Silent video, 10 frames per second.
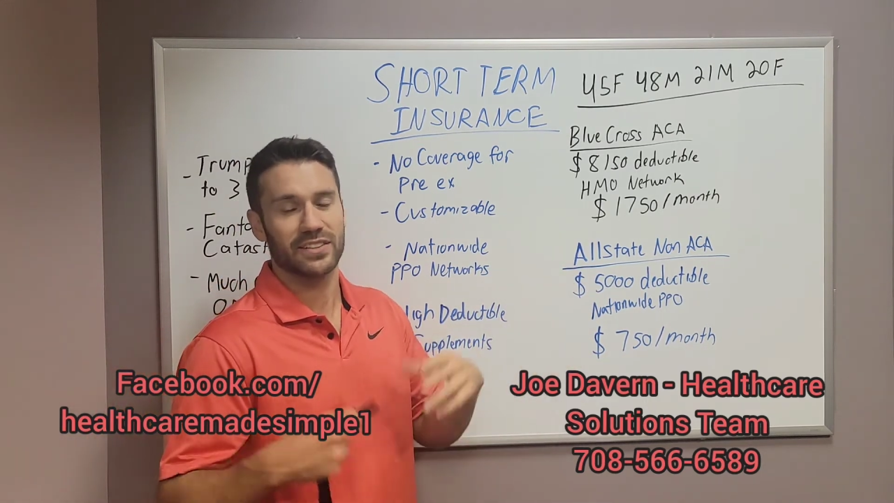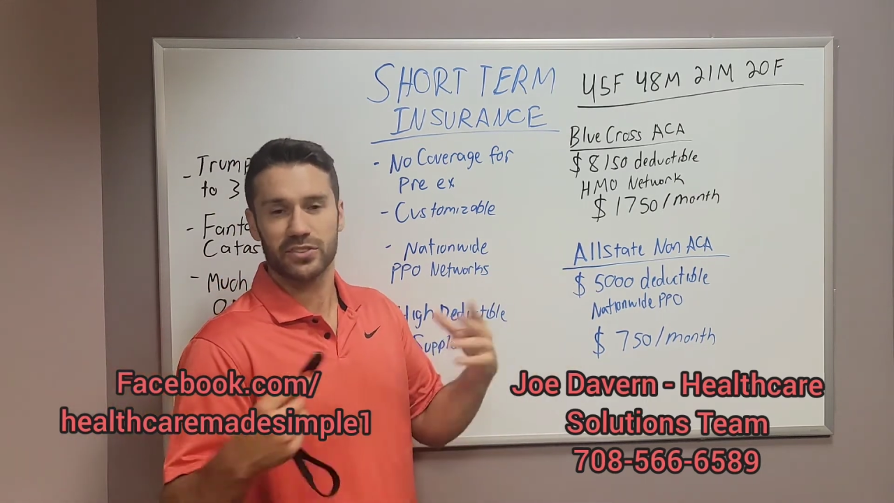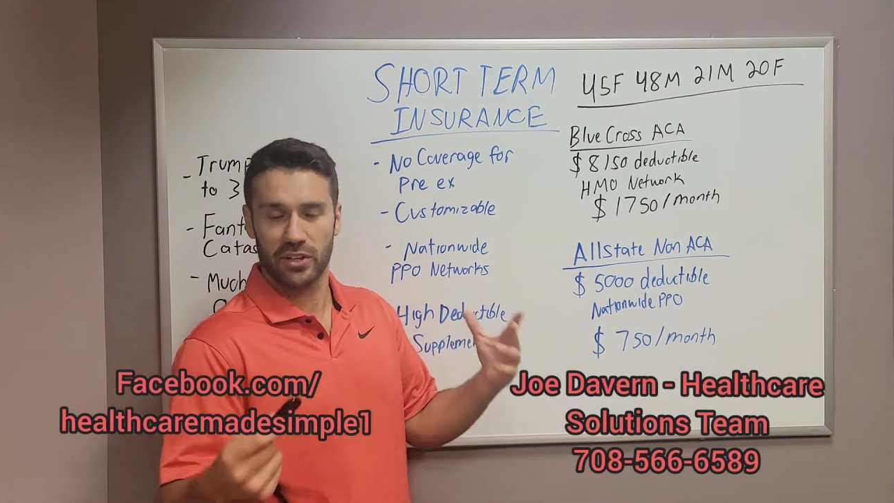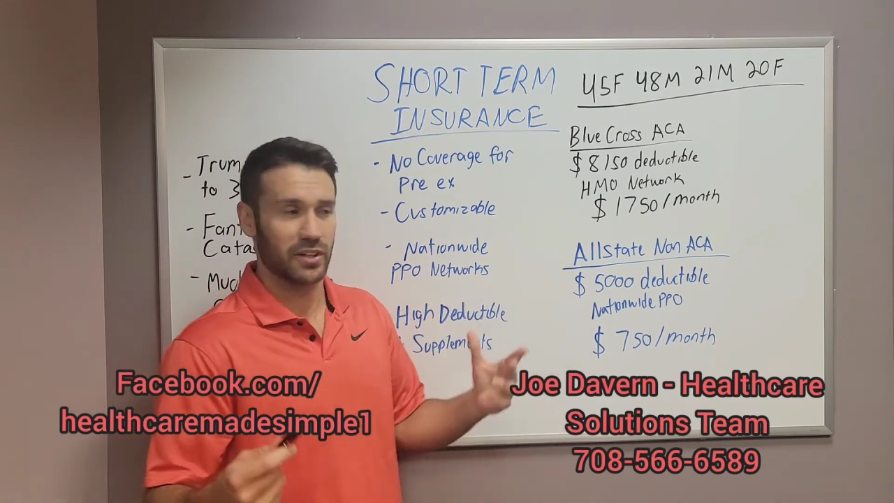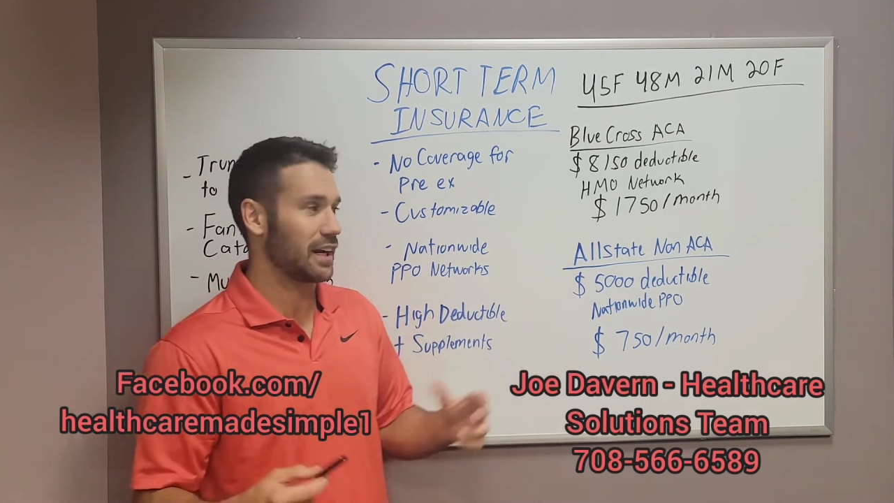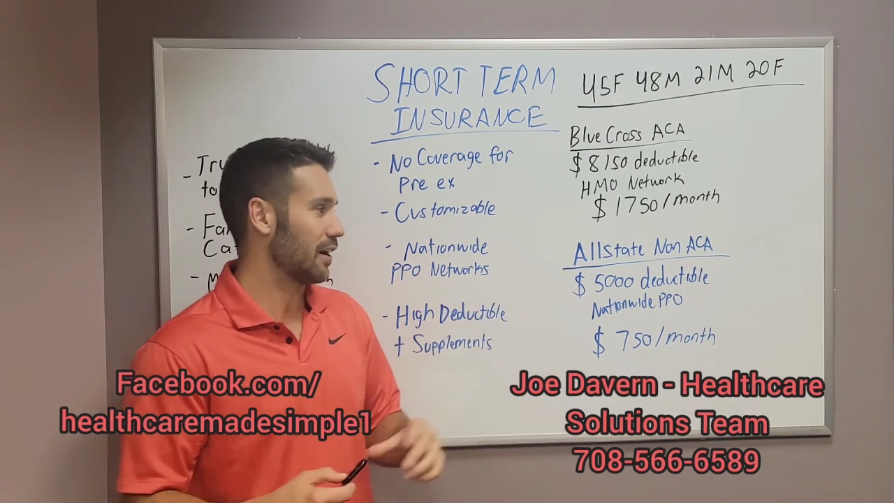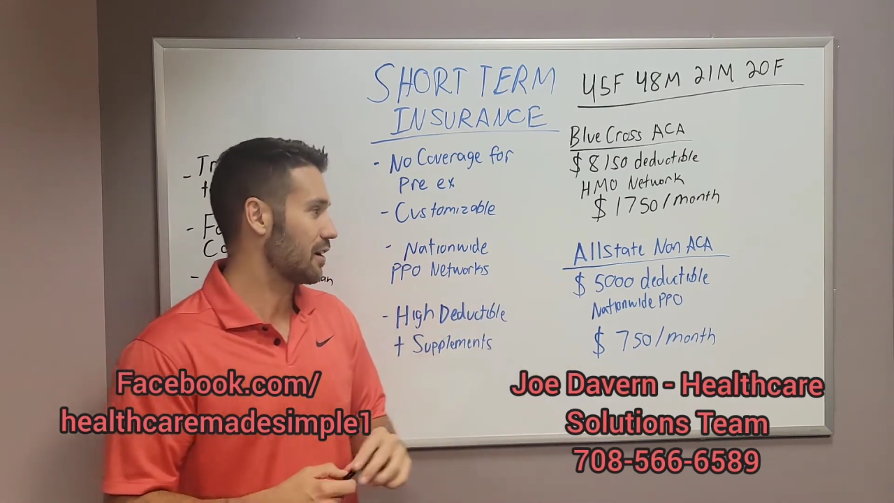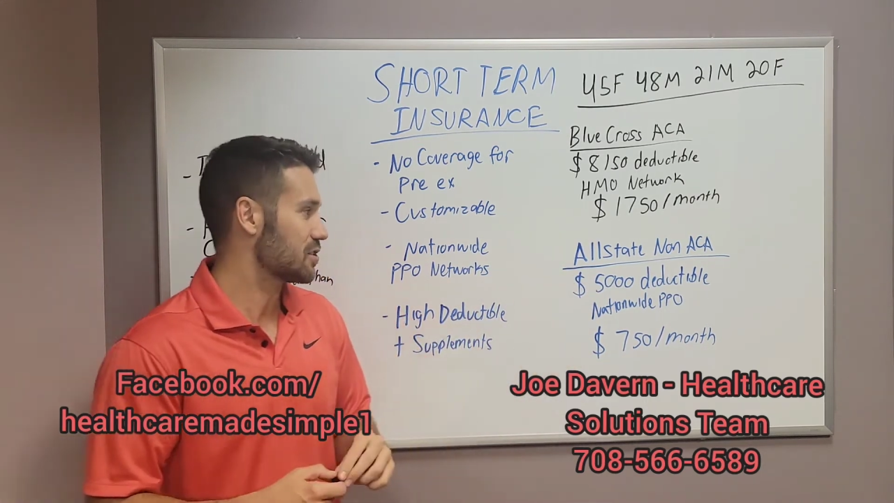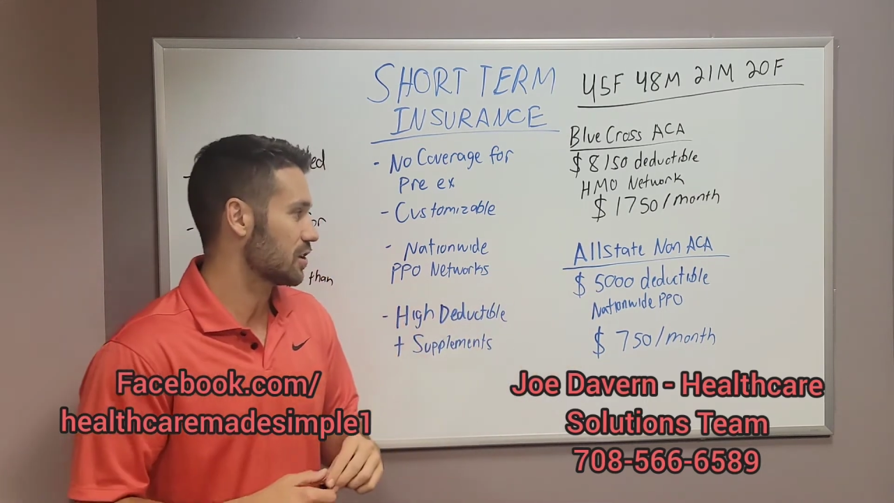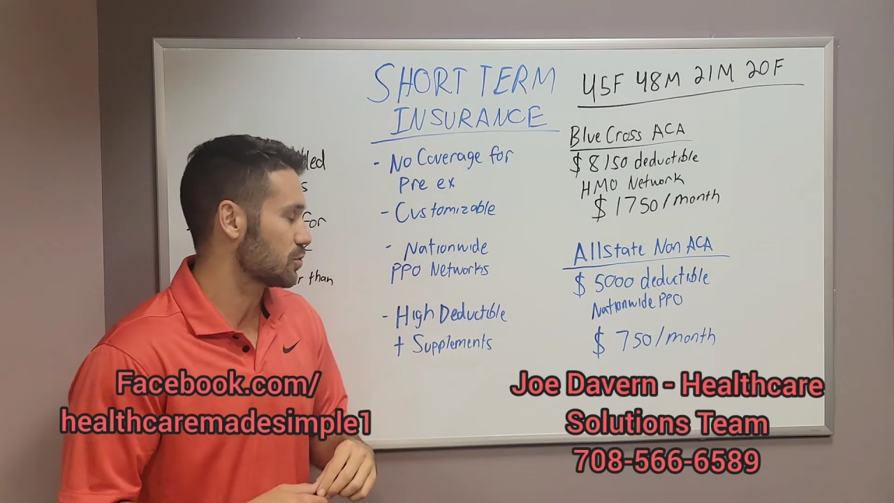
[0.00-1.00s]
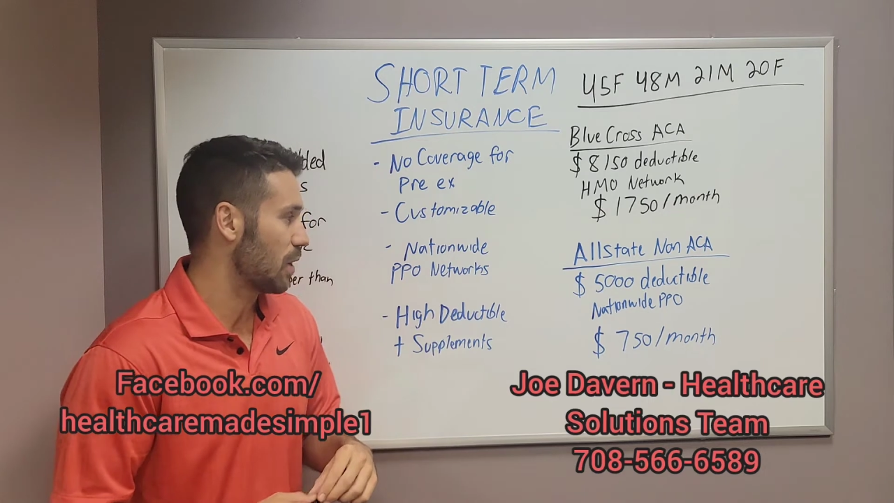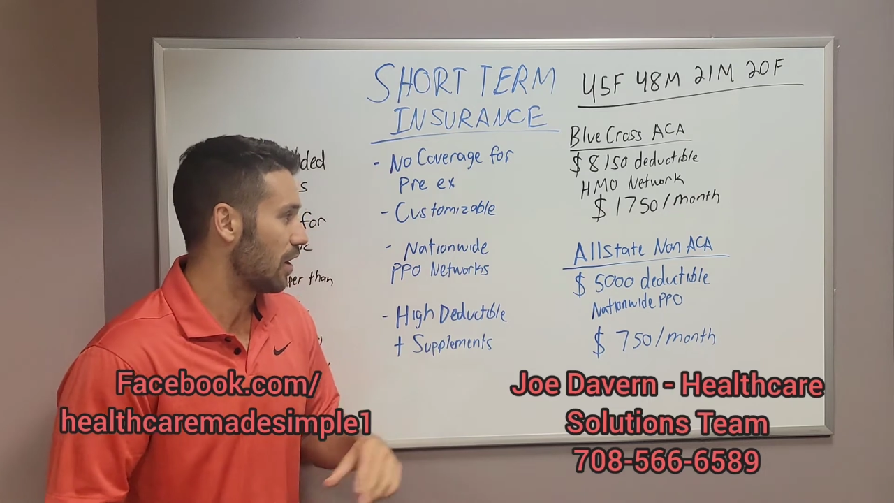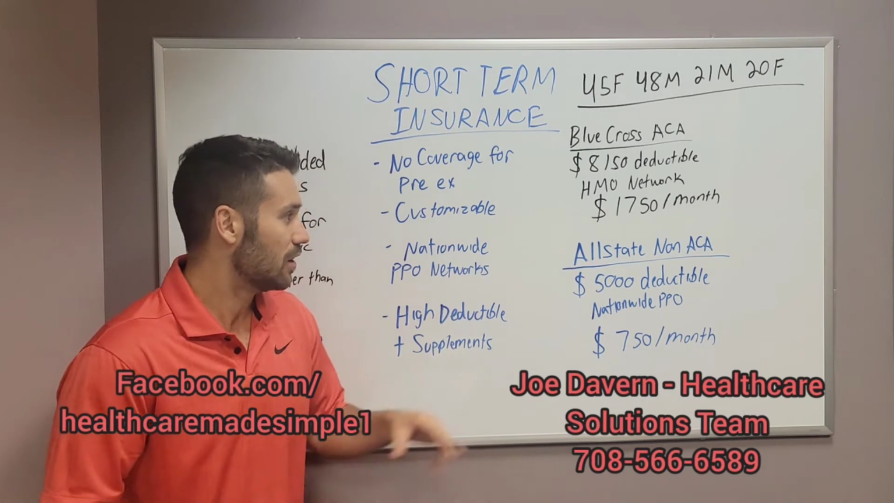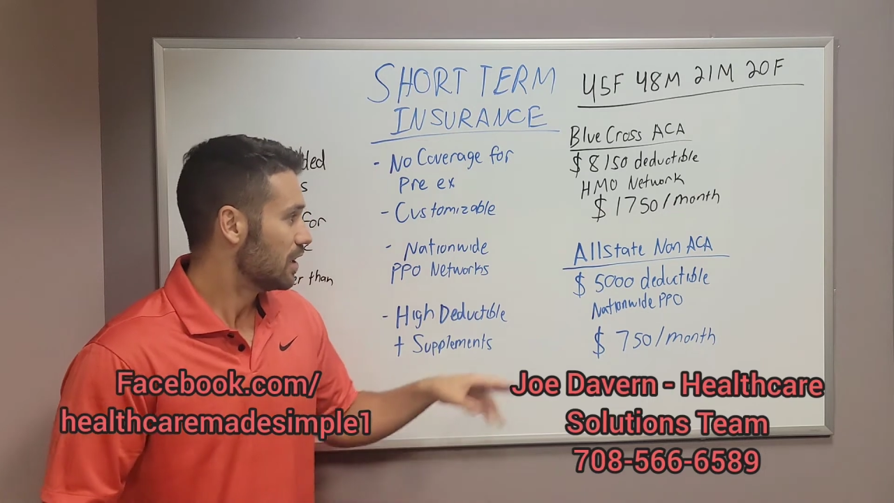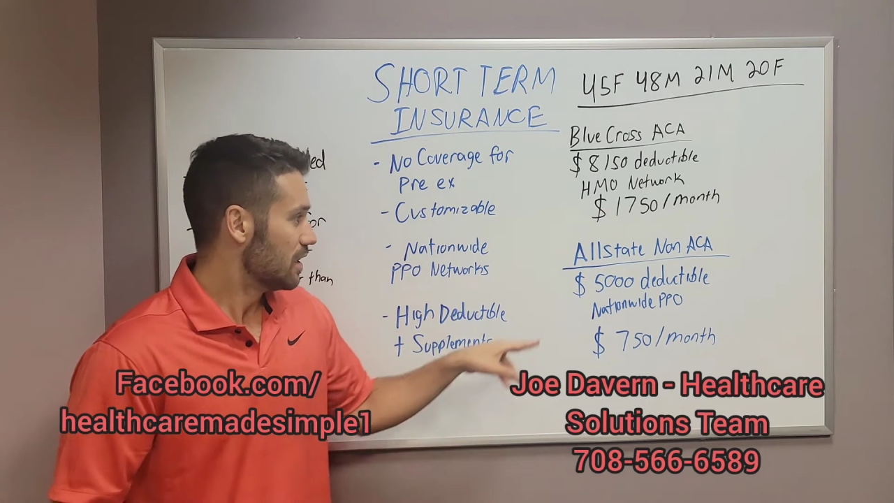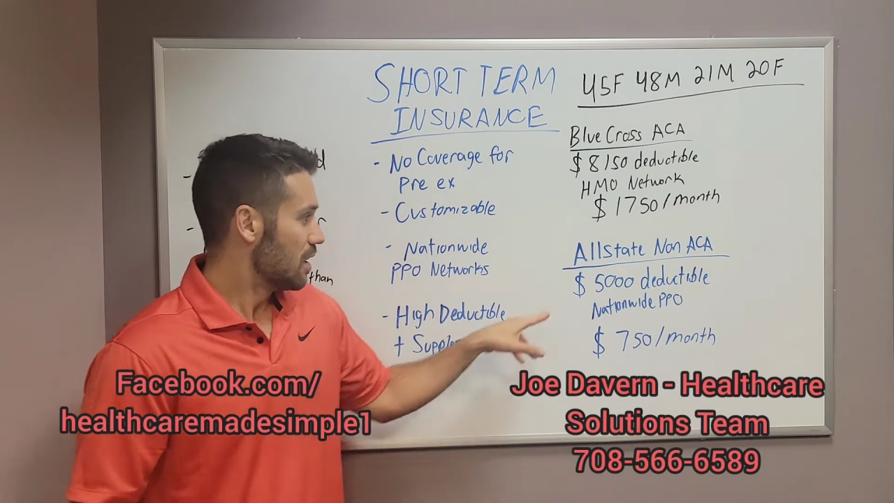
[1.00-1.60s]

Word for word: There's other carriers as well.